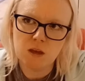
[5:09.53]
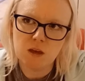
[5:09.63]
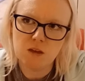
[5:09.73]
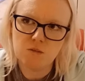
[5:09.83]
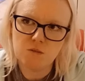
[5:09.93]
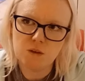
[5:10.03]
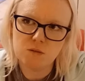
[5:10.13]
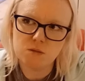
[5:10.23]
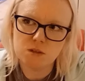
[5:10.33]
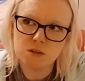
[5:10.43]
It
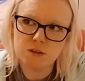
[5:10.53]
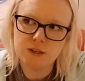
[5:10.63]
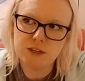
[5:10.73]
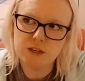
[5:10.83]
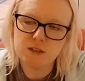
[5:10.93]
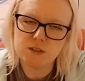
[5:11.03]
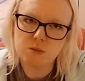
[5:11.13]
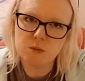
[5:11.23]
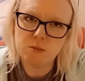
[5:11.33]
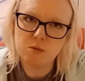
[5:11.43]
feels like
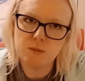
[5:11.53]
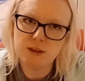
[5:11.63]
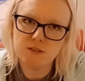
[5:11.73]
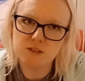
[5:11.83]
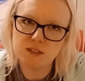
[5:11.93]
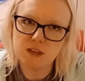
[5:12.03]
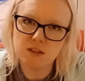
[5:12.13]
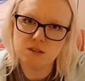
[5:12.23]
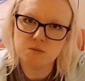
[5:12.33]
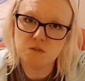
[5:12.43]
some people may have said
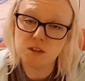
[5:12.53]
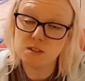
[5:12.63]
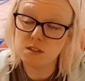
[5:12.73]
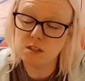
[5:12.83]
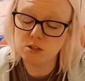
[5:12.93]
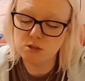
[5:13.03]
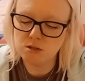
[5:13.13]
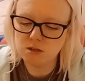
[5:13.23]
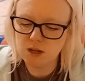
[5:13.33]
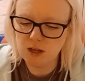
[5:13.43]
some things that they
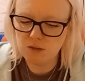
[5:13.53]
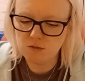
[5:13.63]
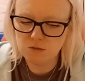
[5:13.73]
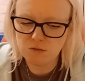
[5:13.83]
shouldn't have.